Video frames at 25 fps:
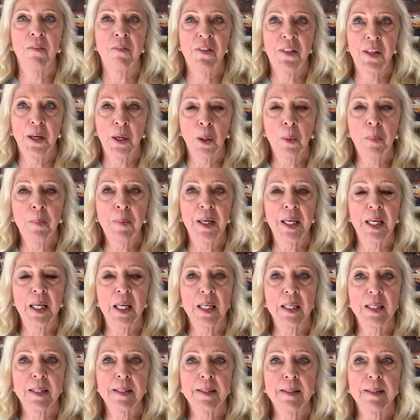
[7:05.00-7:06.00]

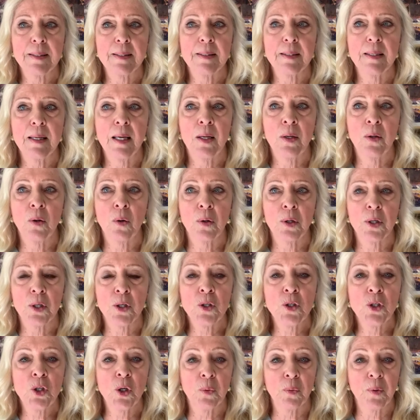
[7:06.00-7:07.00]
therapies in order
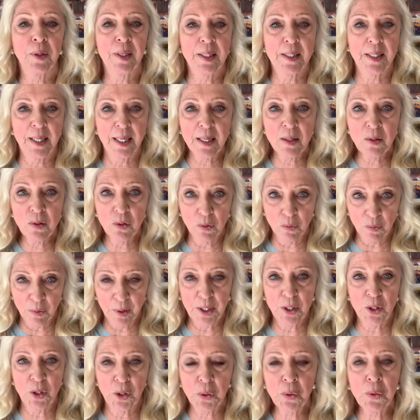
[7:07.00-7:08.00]
to
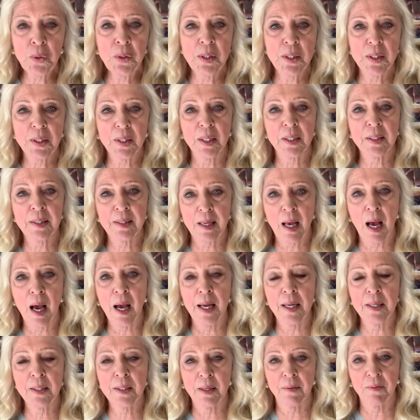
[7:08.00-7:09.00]
reduce the
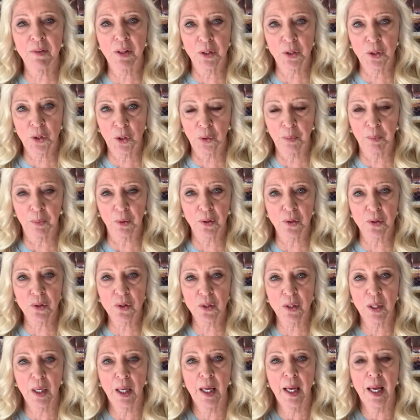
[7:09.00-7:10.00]
size of the
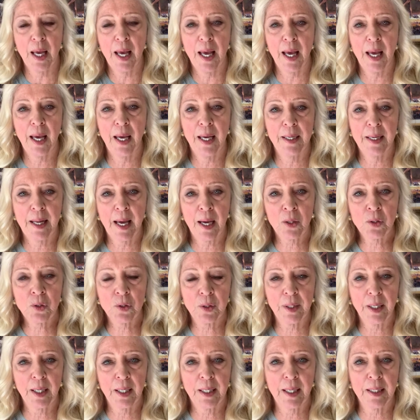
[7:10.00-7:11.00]
tumors and
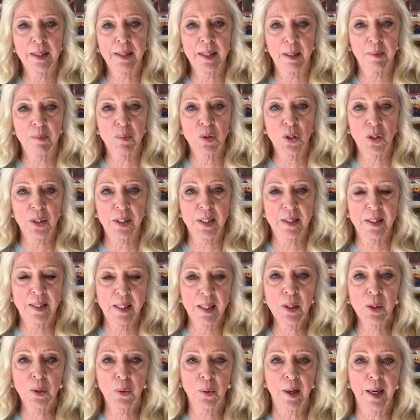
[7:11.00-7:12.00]
actually get them to
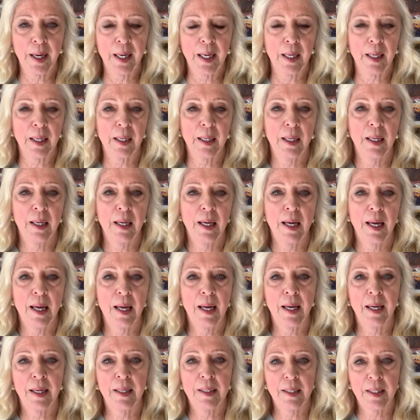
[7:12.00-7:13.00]
disintegrate.
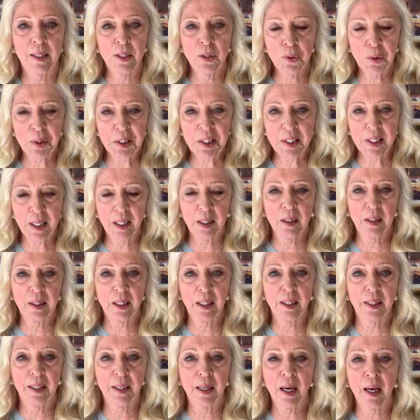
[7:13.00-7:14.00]
And interestingly
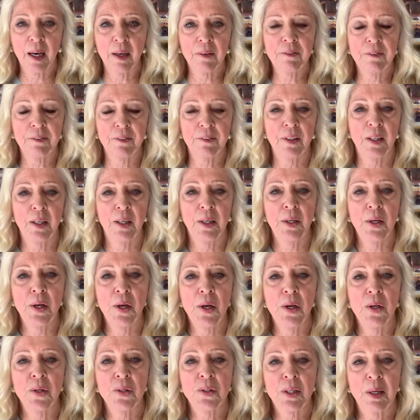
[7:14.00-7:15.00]
enough,
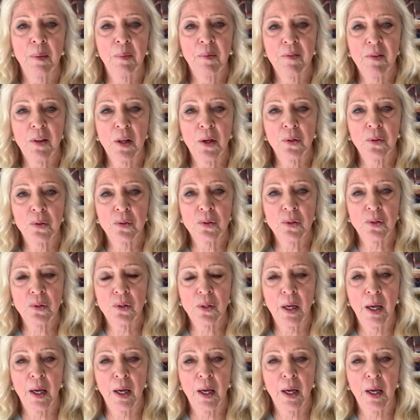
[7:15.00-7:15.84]
some of those,